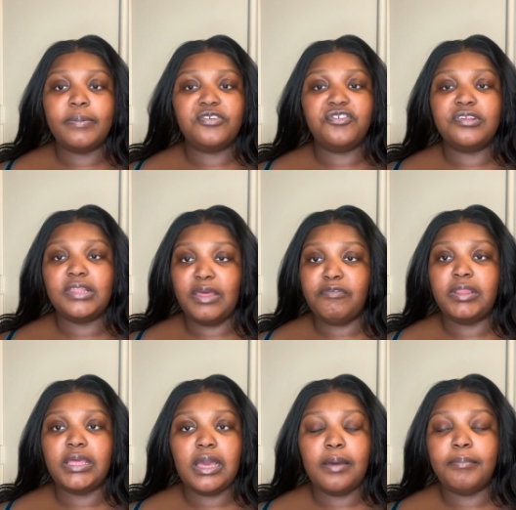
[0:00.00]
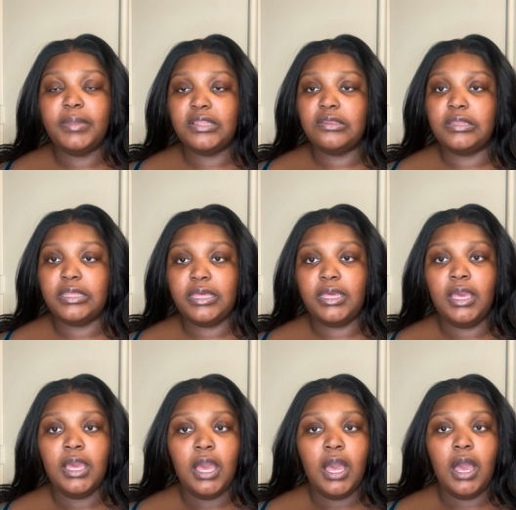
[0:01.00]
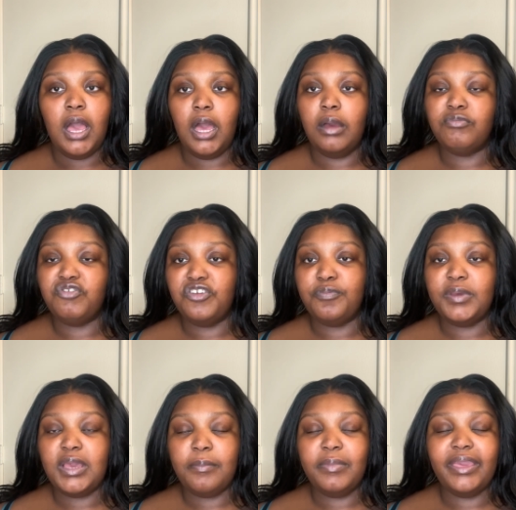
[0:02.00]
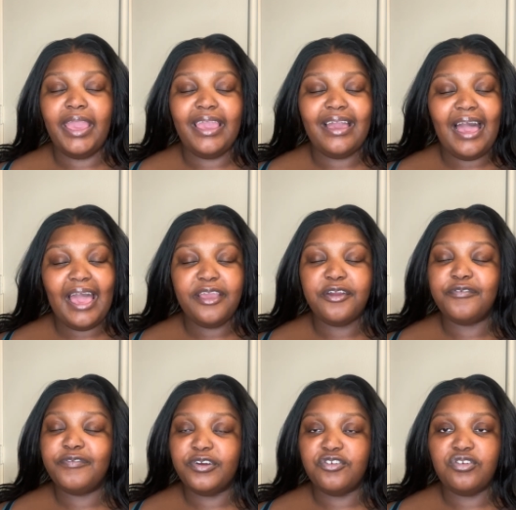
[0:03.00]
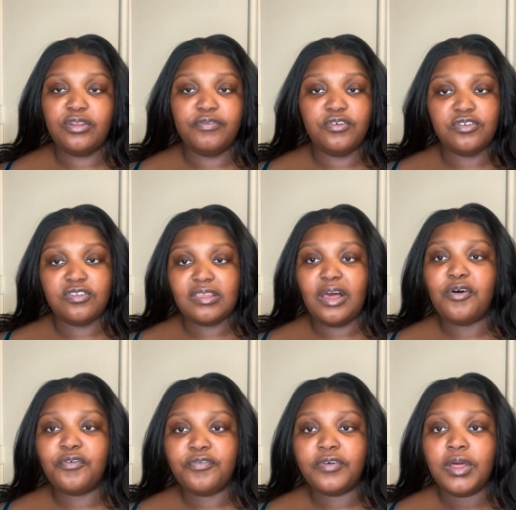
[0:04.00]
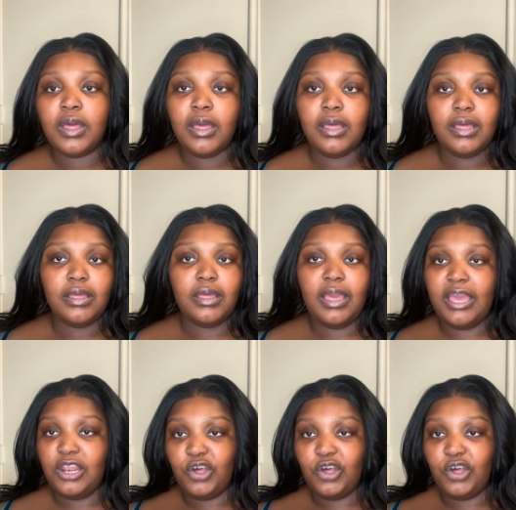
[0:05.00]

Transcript: just leveling up mentally, just becoming a higher version of yourself and